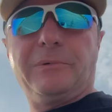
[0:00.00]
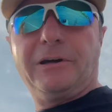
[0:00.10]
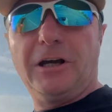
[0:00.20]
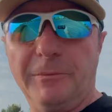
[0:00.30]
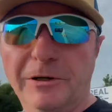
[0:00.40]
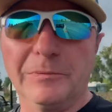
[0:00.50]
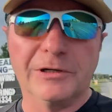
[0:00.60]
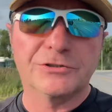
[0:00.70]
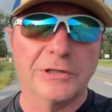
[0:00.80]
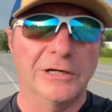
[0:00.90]
behind me to
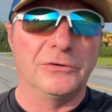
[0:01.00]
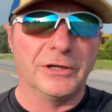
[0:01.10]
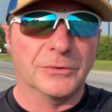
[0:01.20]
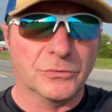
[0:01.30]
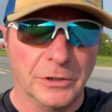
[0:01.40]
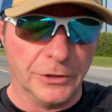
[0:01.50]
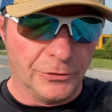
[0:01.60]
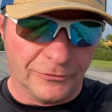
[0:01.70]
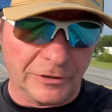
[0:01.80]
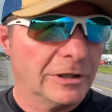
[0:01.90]
make sure I don't get run
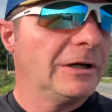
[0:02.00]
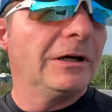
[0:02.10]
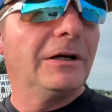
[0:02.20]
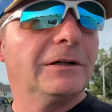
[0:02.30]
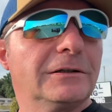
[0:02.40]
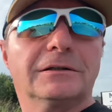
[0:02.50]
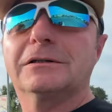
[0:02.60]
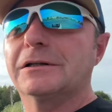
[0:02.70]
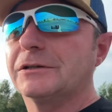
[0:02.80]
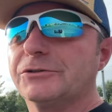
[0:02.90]
over.
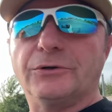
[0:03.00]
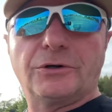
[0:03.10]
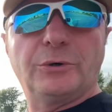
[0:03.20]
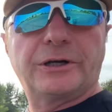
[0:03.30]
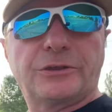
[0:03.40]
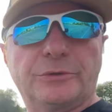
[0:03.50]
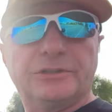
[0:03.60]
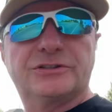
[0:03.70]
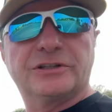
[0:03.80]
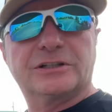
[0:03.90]
I'll do a quick
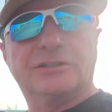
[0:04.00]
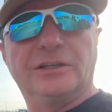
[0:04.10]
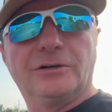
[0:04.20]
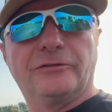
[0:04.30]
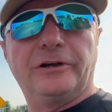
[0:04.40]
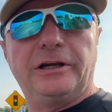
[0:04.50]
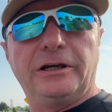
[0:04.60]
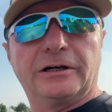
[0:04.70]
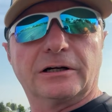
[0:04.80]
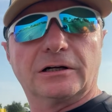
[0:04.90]
360. Over
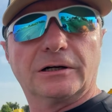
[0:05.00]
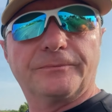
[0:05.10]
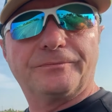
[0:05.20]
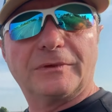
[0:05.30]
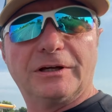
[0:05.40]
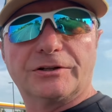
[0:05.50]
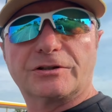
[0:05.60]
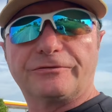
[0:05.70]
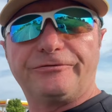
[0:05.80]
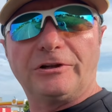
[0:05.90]
here is
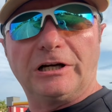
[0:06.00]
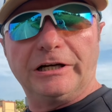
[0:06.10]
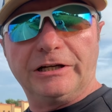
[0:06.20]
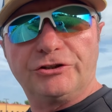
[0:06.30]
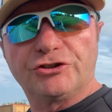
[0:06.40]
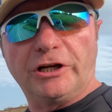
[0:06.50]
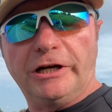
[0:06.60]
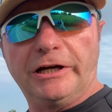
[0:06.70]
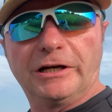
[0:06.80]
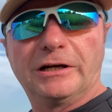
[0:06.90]
the Flying
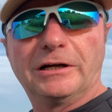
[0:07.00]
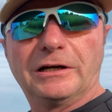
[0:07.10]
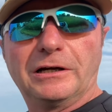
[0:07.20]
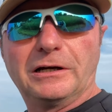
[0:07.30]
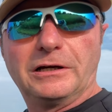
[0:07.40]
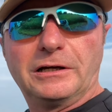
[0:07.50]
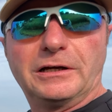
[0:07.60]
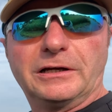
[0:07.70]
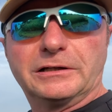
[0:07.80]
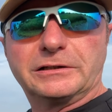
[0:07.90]
J,
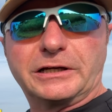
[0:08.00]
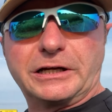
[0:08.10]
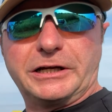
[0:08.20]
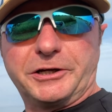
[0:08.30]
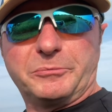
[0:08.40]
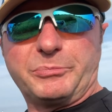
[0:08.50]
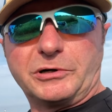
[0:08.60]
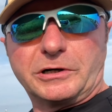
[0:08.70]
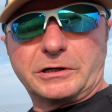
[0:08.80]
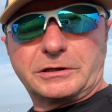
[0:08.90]
and I am
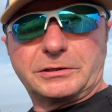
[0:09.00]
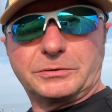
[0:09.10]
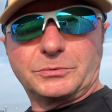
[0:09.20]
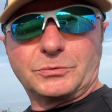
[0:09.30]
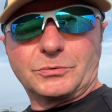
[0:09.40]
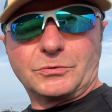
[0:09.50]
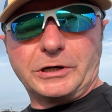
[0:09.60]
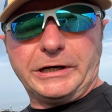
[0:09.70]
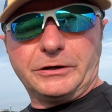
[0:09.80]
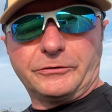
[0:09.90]
parked
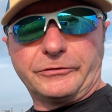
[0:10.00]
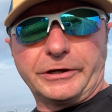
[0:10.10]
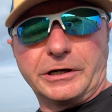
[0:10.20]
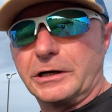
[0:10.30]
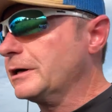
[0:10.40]
right over there.